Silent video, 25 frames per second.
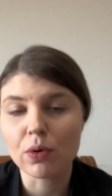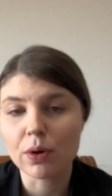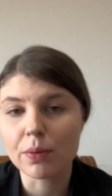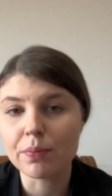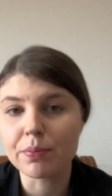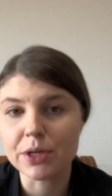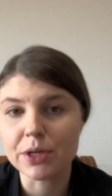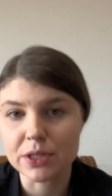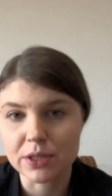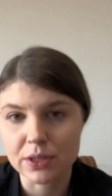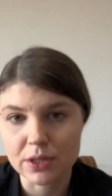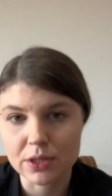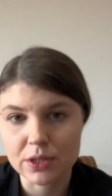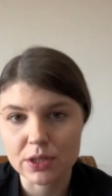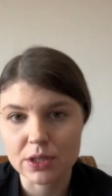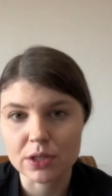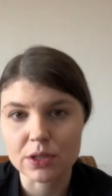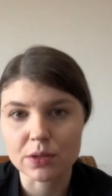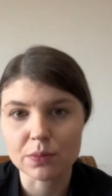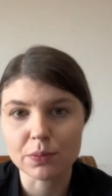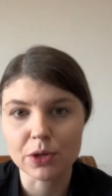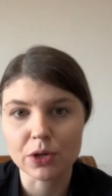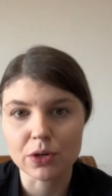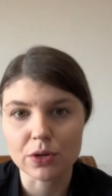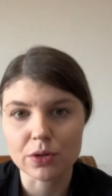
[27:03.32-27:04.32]
our
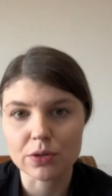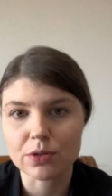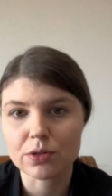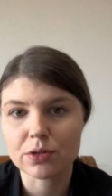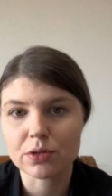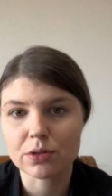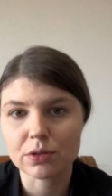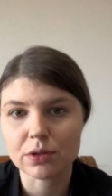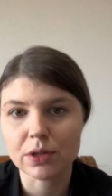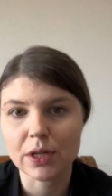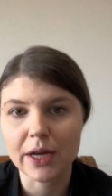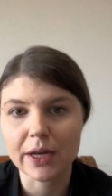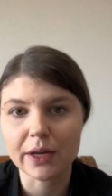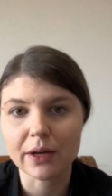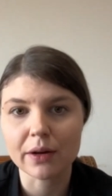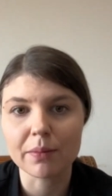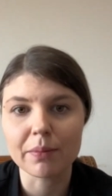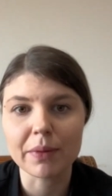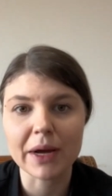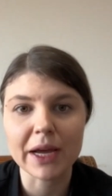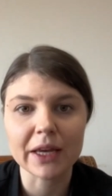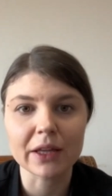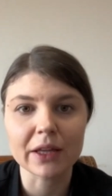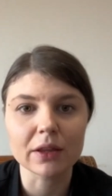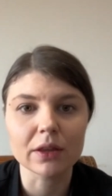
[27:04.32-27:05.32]
businesses because
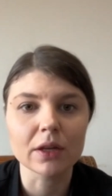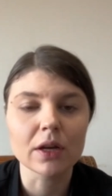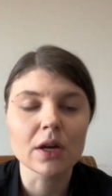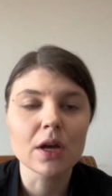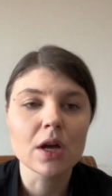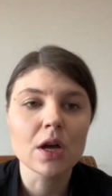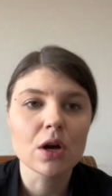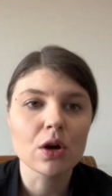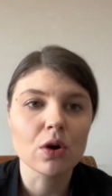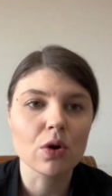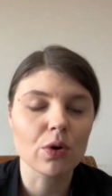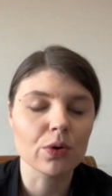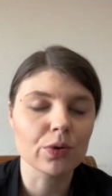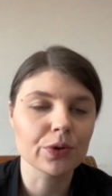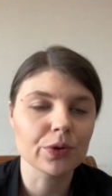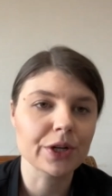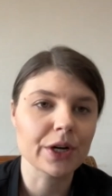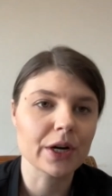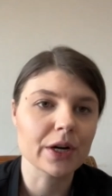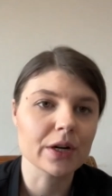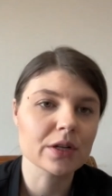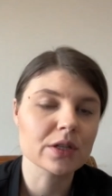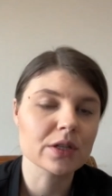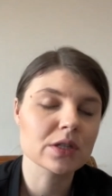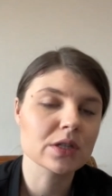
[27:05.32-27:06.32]
like main
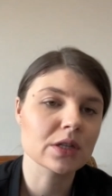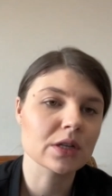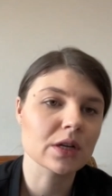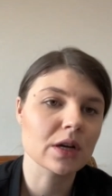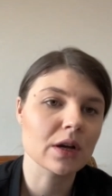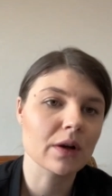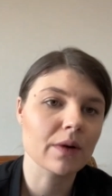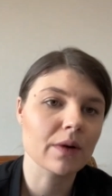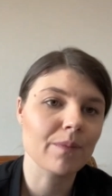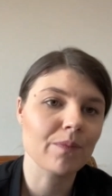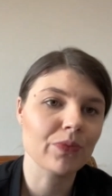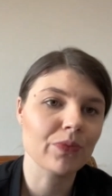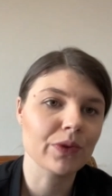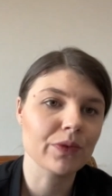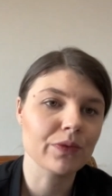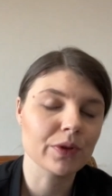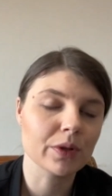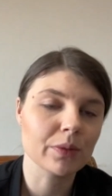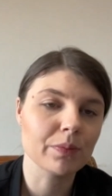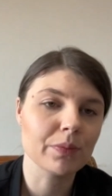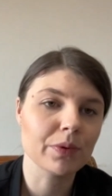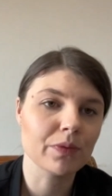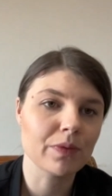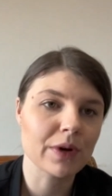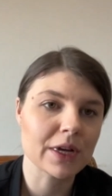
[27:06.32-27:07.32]
contracts um,
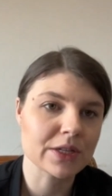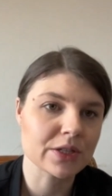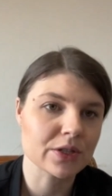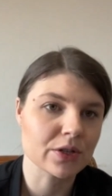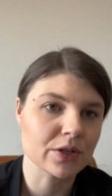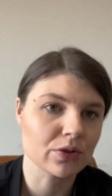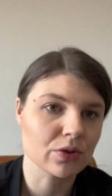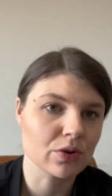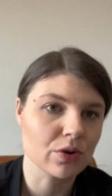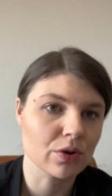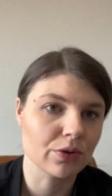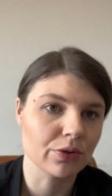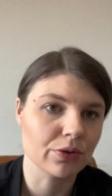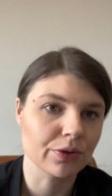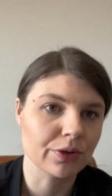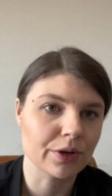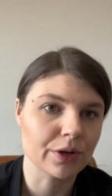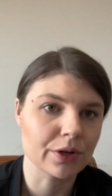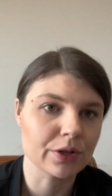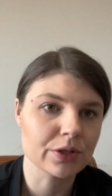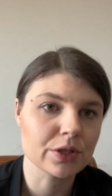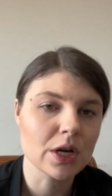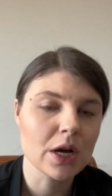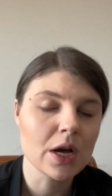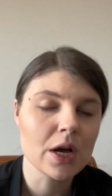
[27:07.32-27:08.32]
will be Western
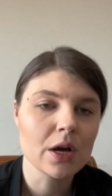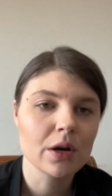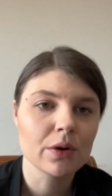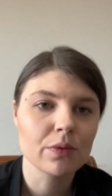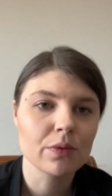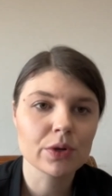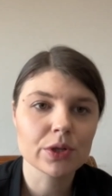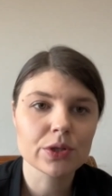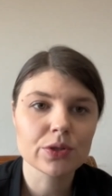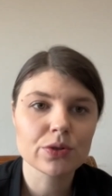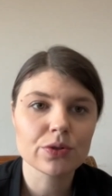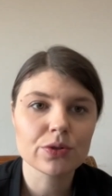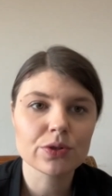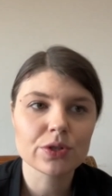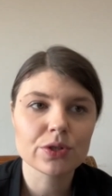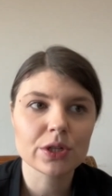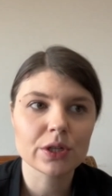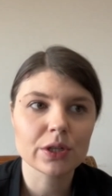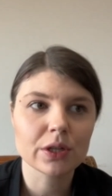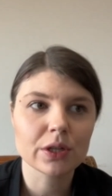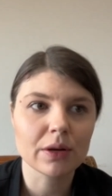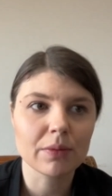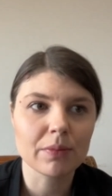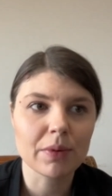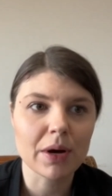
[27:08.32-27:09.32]
contract. What do you
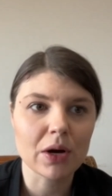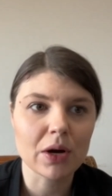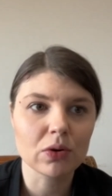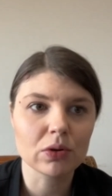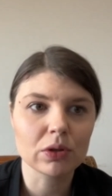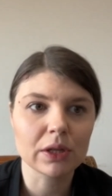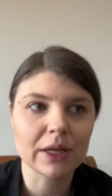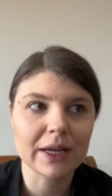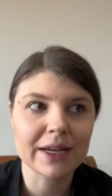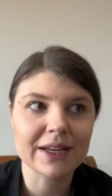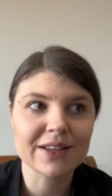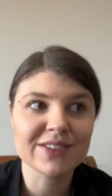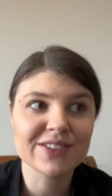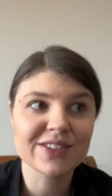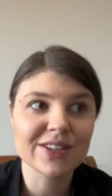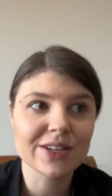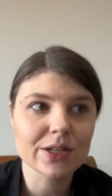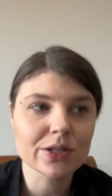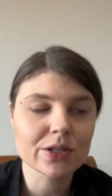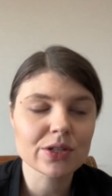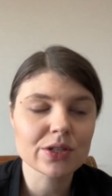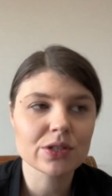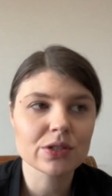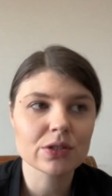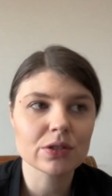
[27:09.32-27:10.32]
think about like
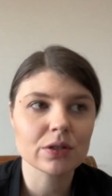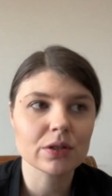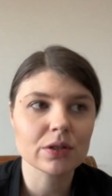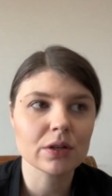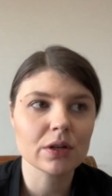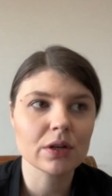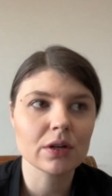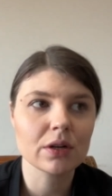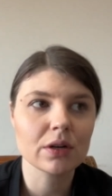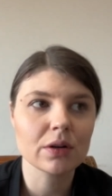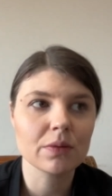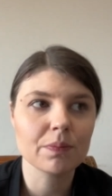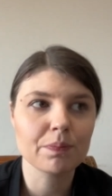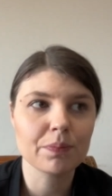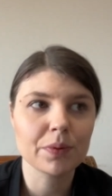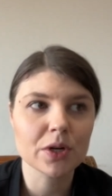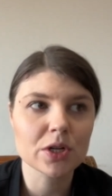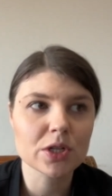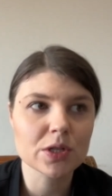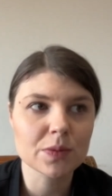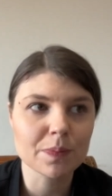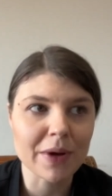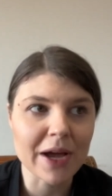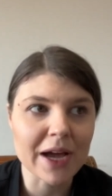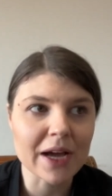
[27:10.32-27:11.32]
this uh,
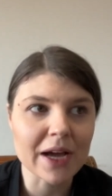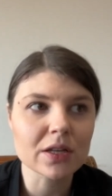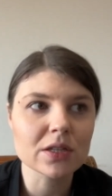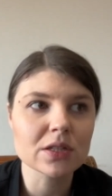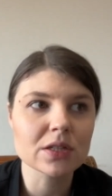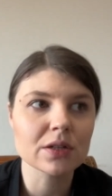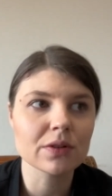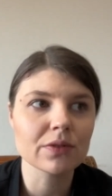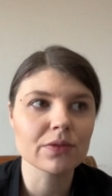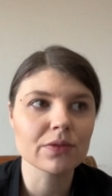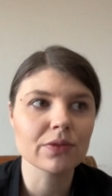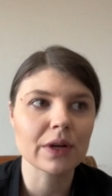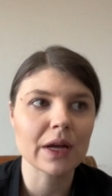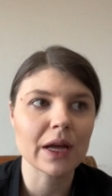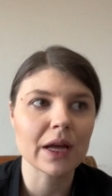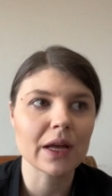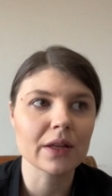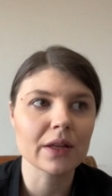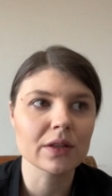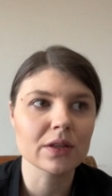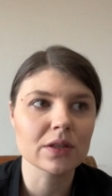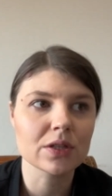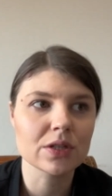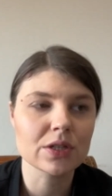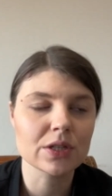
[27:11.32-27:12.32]
perspective?
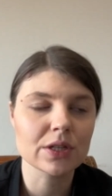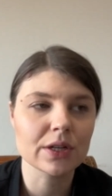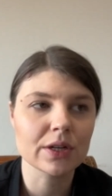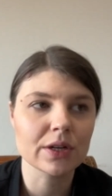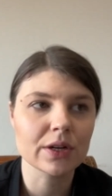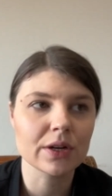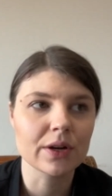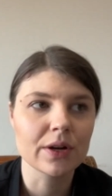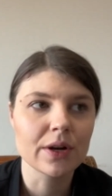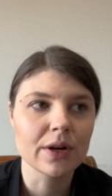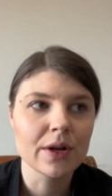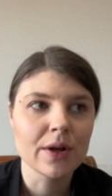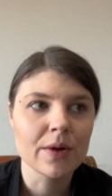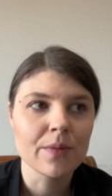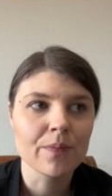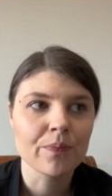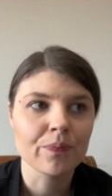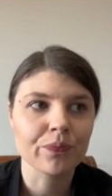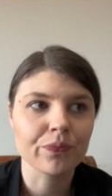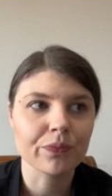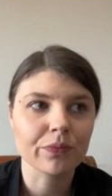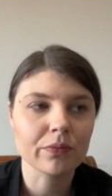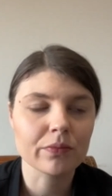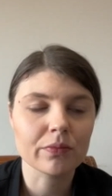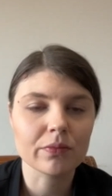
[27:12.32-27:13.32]
And uh,
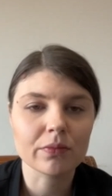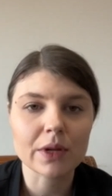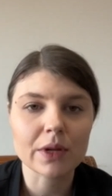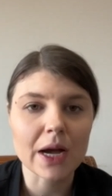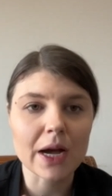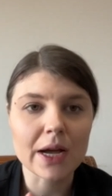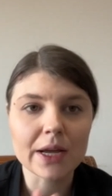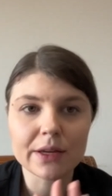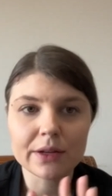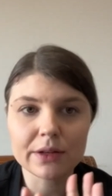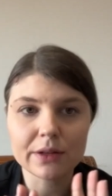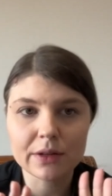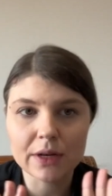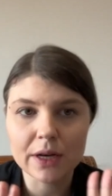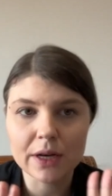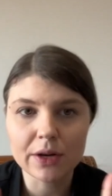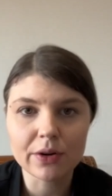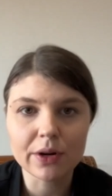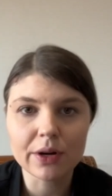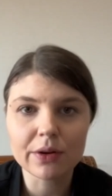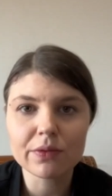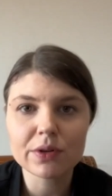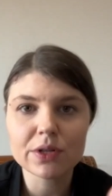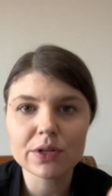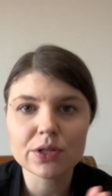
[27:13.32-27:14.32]
mm, I
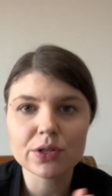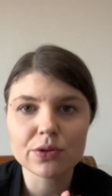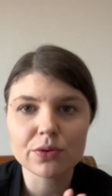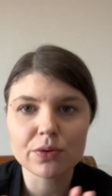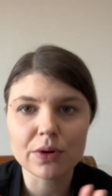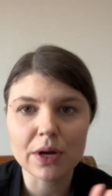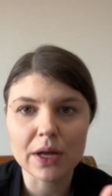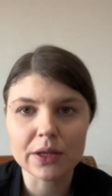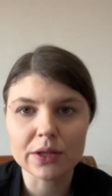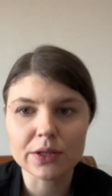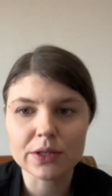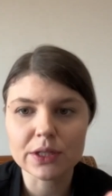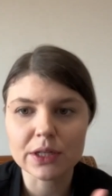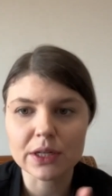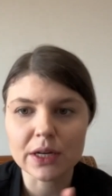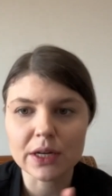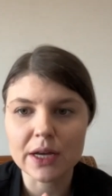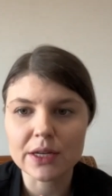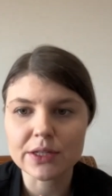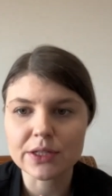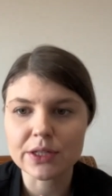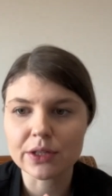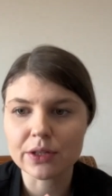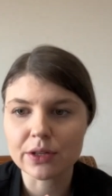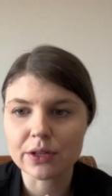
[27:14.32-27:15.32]
agree with you and uh,
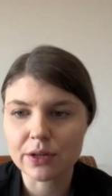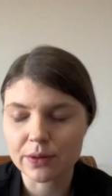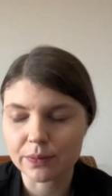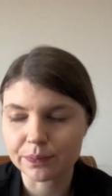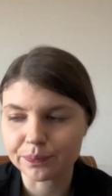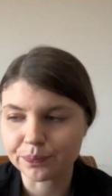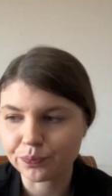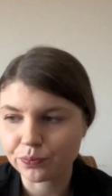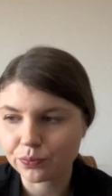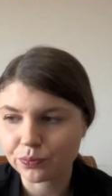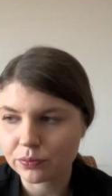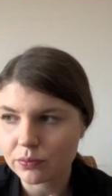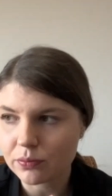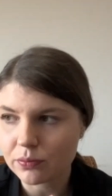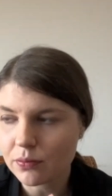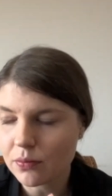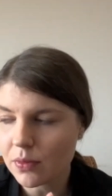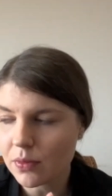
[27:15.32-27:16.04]
I think um,